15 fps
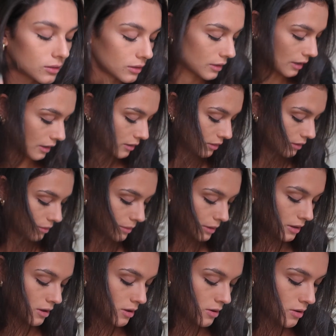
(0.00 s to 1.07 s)
Okay, there we
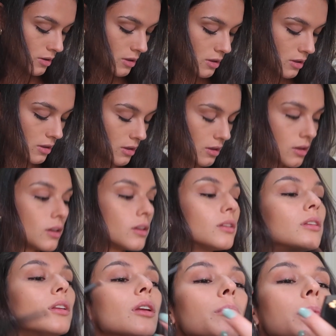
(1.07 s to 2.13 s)
go.
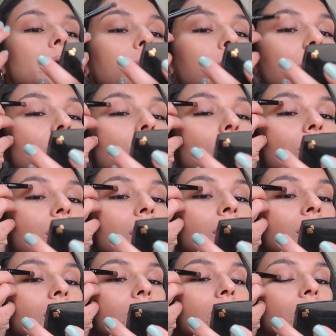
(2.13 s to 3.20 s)
A little bit
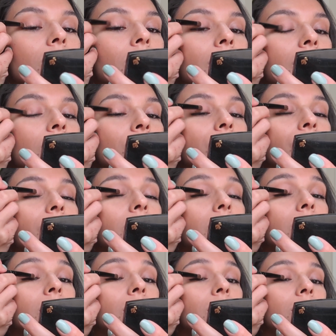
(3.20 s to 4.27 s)
more. I actually really
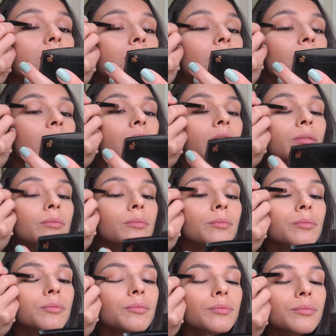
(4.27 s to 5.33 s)
like this color.
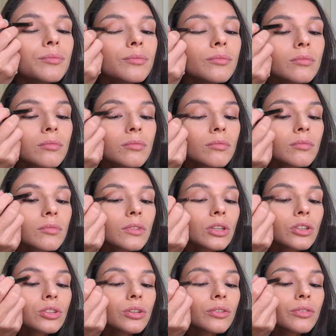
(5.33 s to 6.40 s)

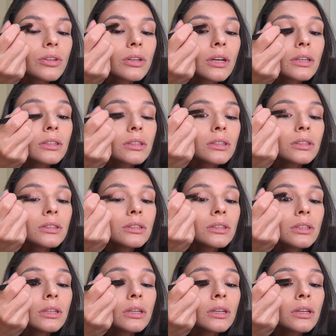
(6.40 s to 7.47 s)
Not sure if you guys can
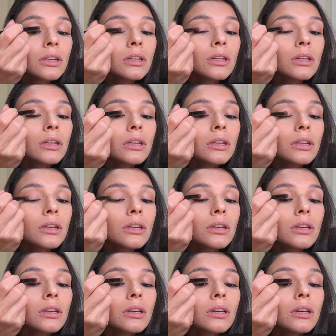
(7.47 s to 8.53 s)
see it.
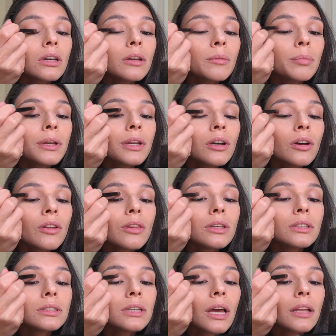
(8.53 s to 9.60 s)
I put it on the
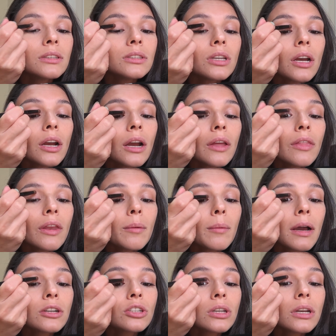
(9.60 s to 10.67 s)
center, and then I'm
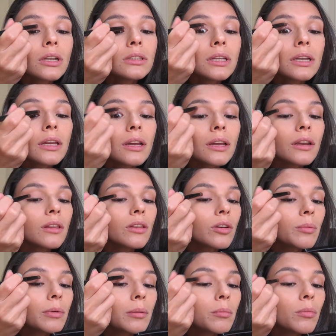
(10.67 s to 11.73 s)
actually going to take it in a
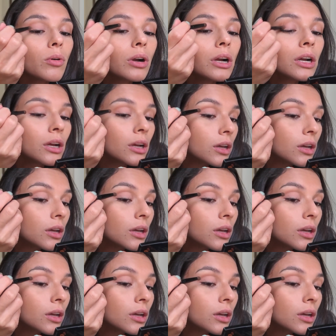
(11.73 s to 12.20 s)
little bit more.